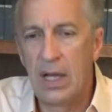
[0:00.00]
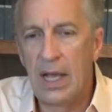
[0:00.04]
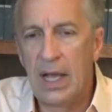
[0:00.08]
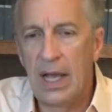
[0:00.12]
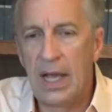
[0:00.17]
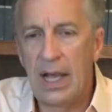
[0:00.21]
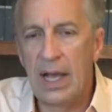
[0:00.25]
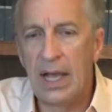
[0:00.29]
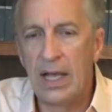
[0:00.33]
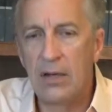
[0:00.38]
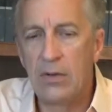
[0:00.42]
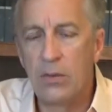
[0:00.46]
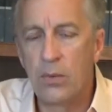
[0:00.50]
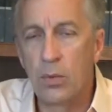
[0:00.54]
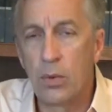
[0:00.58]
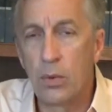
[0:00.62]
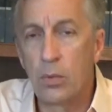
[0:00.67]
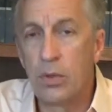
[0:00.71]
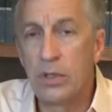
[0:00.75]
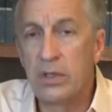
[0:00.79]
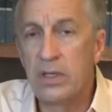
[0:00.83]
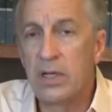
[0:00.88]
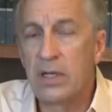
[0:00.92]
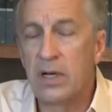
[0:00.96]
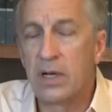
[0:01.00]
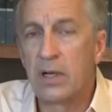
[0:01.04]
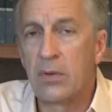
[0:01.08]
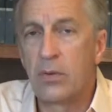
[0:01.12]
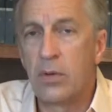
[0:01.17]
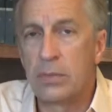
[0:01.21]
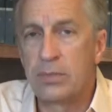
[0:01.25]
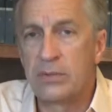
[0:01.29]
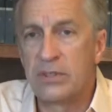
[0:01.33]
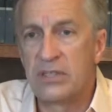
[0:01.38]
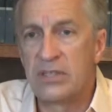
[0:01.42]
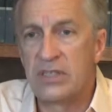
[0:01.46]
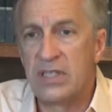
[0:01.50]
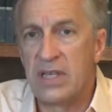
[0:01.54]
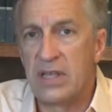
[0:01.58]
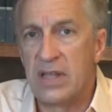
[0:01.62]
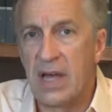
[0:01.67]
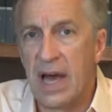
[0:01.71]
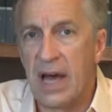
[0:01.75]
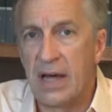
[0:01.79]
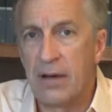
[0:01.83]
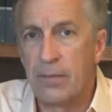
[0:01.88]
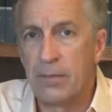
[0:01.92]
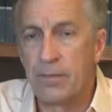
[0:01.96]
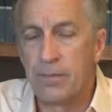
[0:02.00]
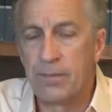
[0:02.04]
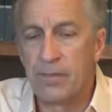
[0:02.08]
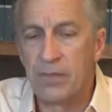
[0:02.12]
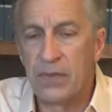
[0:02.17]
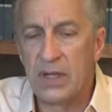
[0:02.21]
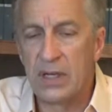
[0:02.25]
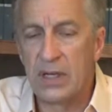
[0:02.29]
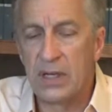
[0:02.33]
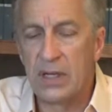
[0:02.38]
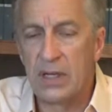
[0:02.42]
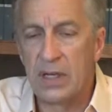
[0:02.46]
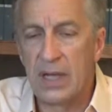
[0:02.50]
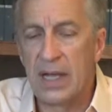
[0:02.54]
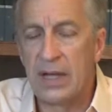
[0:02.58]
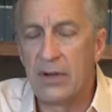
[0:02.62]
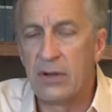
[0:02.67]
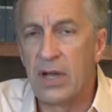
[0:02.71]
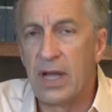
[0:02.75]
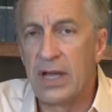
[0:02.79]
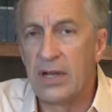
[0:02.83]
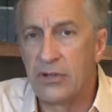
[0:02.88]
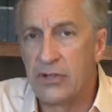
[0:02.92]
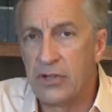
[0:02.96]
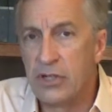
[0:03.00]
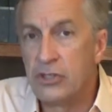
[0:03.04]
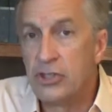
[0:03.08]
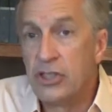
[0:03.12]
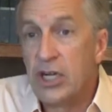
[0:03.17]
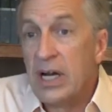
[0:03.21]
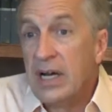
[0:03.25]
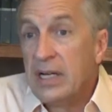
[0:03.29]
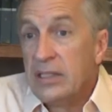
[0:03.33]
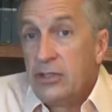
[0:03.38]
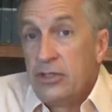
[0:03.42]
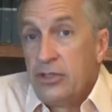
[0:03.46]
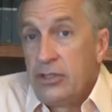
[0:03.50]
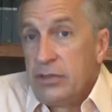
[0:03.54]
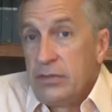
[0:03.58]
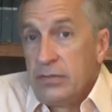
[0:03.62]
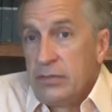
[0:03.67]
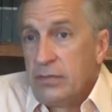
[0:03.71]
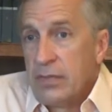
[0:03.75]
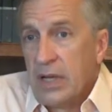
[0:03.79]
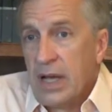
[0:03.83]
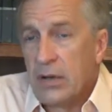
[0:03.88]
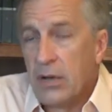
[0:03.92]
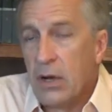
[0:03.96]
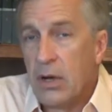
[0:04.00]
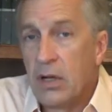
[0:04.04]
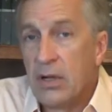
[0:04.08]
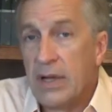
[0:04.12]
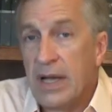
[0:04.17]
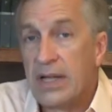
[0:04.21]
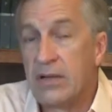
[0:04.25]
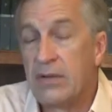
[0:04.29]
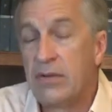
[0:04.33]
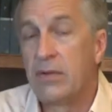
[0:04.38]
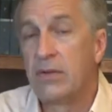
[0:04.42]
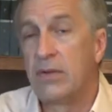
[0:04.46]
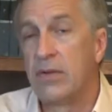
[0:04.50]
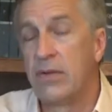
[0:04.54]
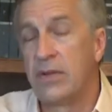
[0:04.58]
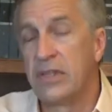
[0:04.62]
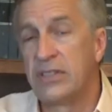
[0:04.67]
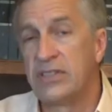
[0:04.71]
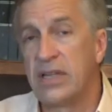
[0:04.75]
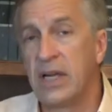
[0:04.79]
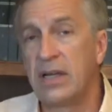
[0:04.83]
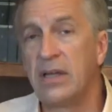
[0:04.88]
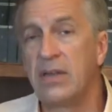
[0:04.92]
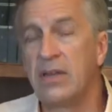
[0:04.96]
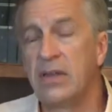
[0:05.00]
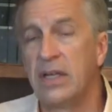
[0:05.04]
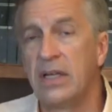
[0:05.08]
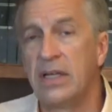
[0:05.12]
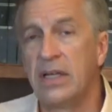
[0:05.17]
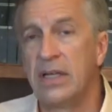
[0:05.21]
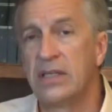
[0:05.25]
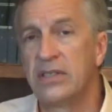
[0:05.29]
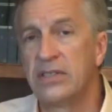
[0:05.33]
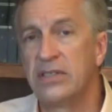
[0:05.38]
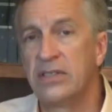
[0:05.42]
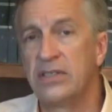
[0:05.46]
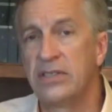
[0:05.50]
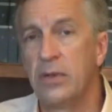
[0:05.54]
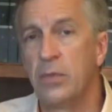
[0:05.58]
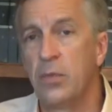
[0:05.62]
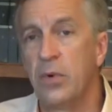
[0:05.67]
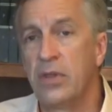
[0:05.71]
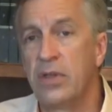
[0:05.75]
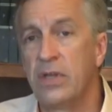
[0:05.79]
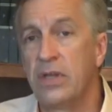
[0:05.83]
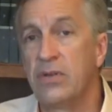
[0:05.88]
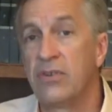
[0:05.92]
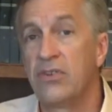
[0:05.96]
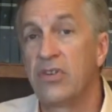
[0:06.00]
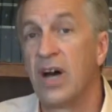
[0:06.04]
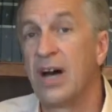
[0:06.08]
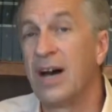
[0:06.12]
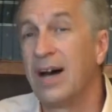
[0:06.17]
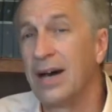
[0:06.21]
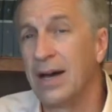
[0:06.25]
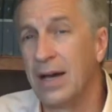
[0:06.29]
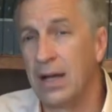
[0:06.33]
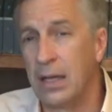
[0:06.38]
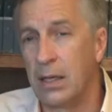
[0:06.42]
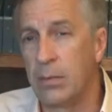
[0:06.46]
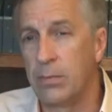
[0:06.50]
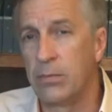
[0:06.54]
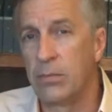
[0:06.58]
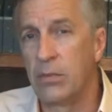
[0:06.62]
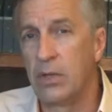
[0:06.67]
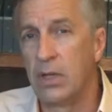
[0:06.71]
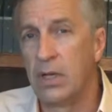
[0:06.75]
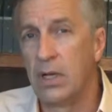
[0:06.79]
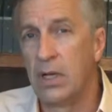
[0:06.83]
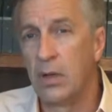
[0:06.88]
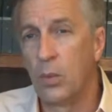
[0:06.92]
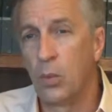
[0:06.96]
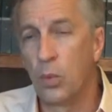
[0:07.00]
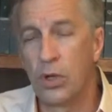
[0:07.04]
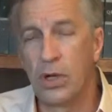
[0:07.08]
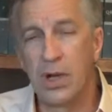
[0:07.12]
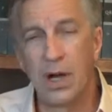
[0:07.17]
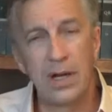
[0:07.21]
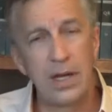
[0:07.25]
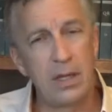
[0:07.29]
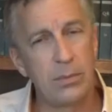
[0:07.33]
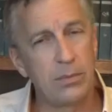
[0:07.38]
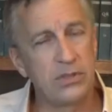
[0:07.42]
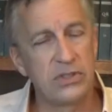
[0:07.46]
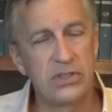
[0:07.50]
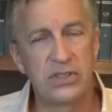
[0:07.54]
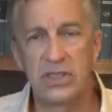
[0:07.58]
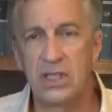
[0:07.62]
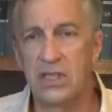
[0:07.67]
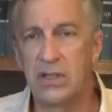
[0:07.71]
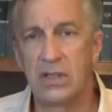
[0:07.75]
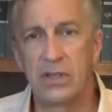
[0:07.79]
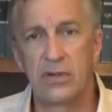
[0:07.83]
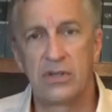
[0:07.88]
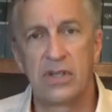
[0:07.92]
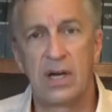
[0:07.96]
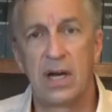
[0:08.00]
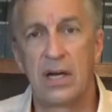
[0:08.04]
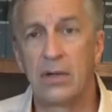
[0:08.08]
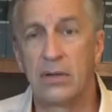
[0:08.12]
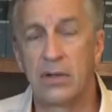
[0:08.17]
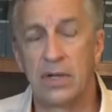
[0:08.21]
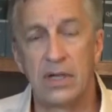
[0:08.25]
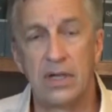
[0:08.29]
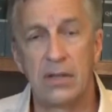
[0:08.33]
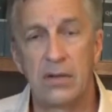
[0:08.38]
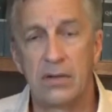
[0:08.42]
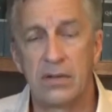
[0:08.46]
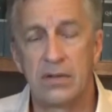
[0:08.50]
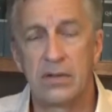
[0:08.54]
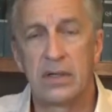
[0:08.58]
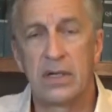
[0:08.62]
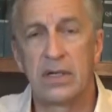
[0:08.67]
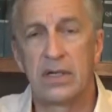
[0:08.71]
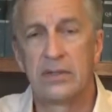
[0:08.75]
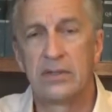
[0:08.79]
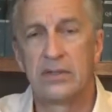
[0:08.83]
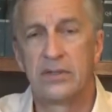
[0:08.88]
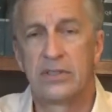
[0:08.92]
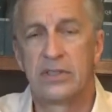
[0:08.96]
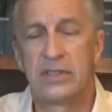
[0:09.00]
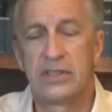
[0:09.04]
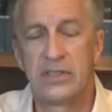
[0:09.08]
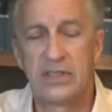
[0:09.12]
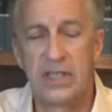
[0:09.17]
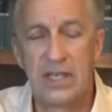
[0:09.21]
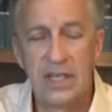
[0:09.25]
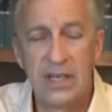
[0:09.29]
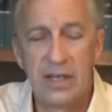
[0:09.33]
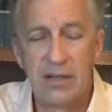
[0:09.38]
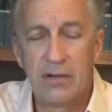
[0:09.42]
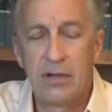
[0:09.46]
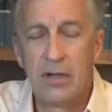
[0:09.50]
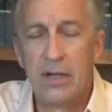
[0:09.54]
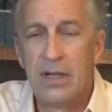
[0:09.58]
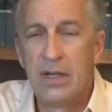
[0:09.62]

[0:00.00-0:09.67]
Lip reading: And we're really not equipped to see that and to judge at all. And the second thing is that within time, we're not able to see the entirety. There's a saying